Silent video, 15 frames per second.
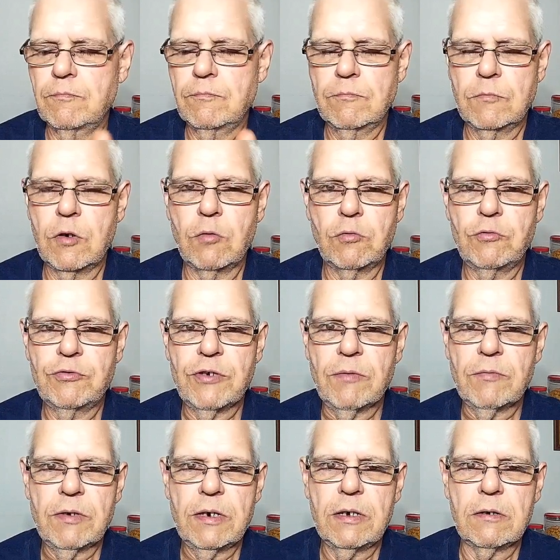go do something
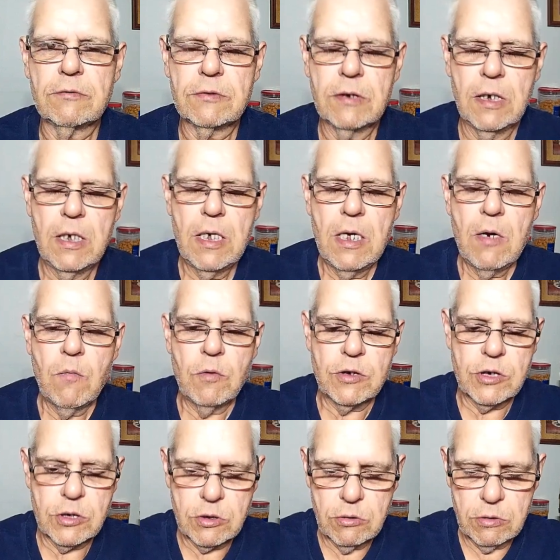else, which is
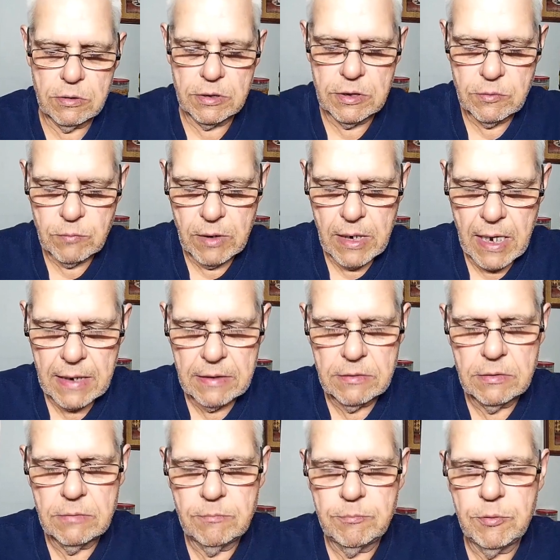good. This way I can
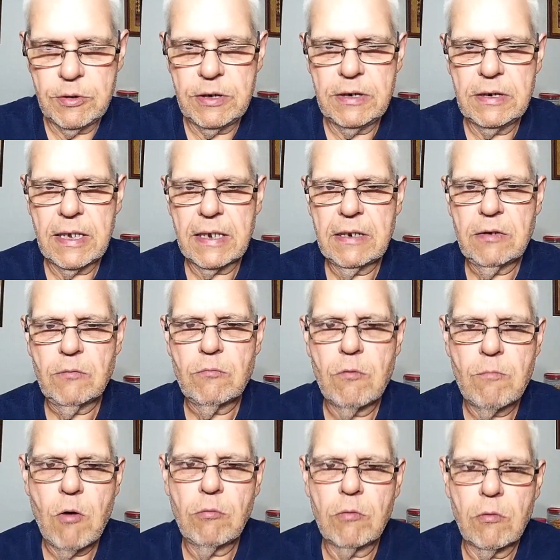put it like in a
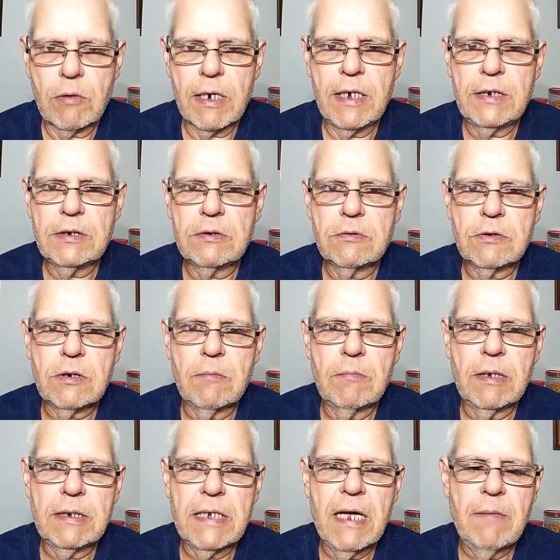remote location or something
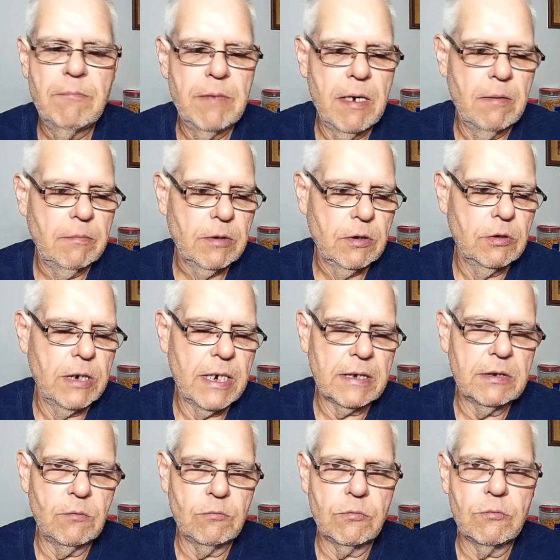like that and be able to connect
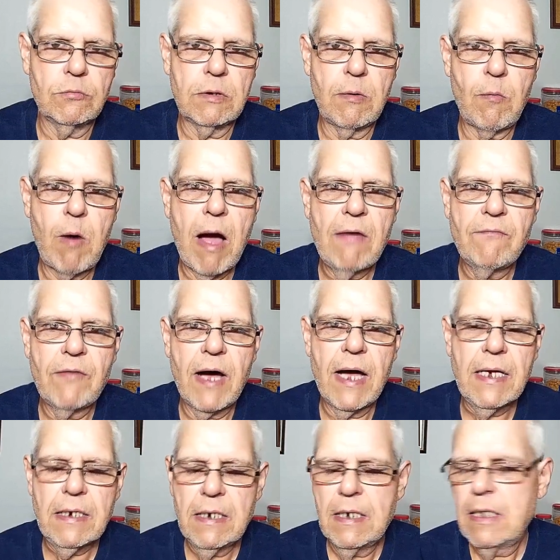it through low Wi-Fi,
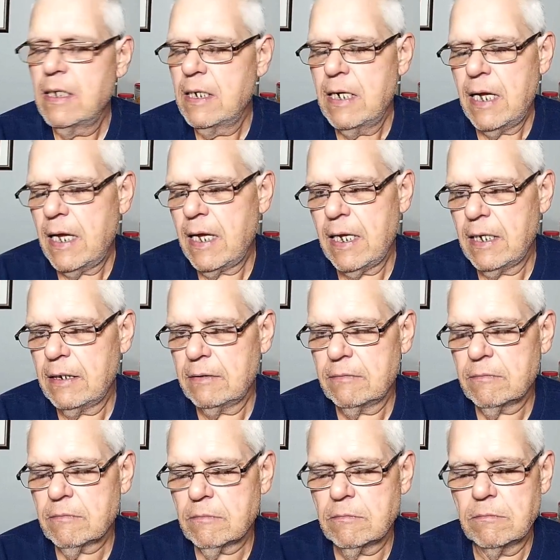and
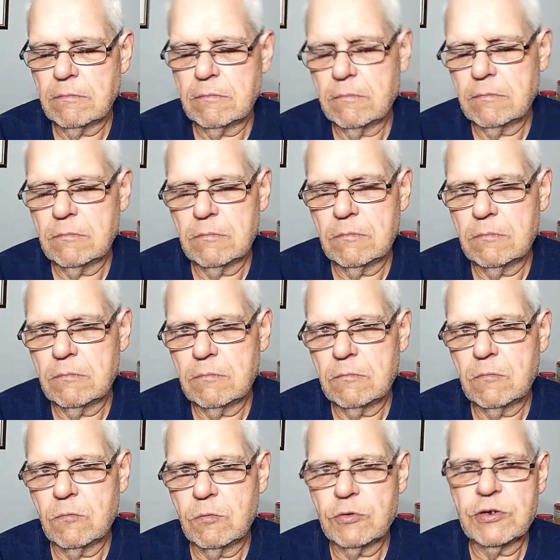
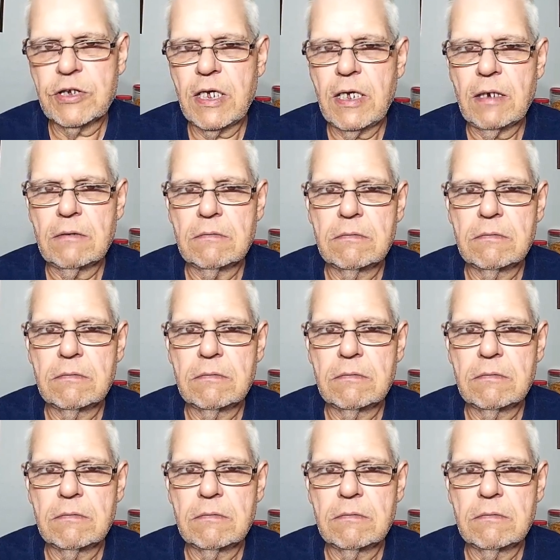we're set.